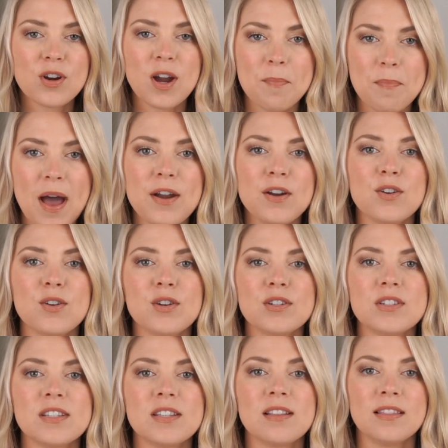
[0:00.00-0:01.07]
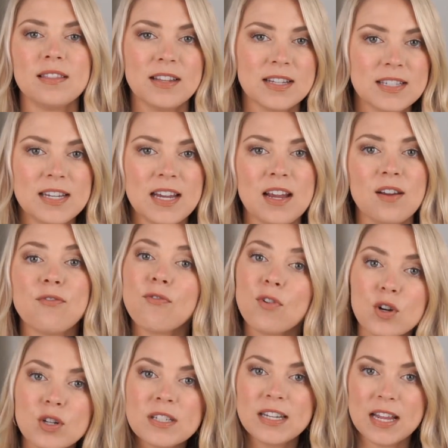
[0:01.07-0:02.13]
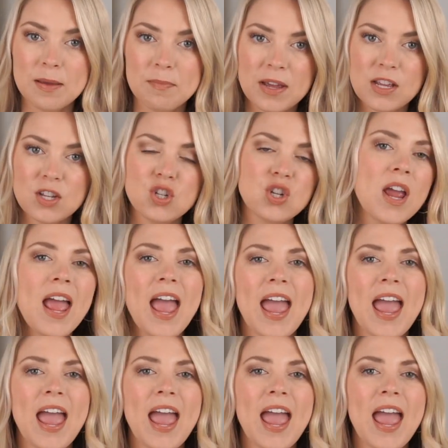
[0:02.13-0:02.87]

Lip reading: competitor's listing first image